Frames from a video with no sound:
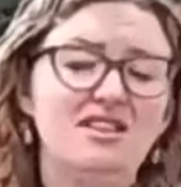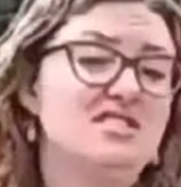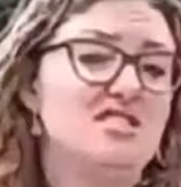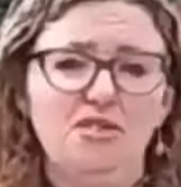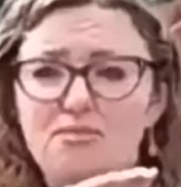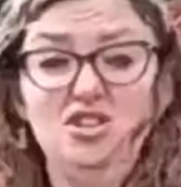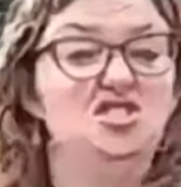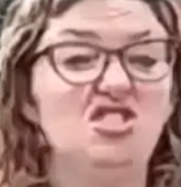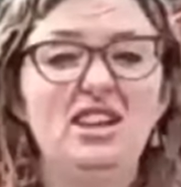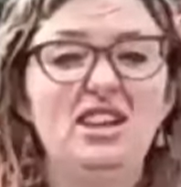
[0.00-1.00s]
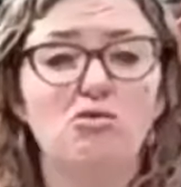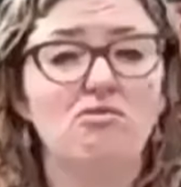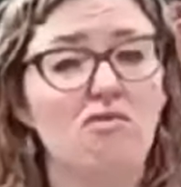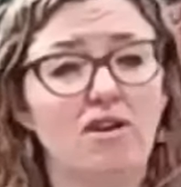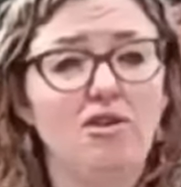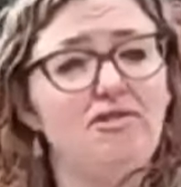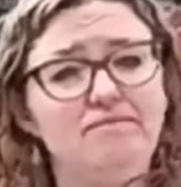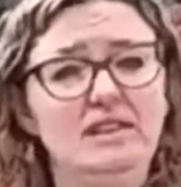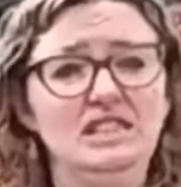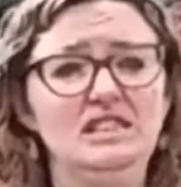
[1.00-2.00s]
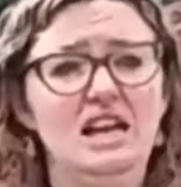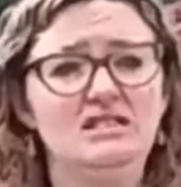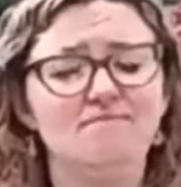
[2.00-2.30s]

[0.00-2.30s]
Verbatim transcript: So you just see it all run off instead.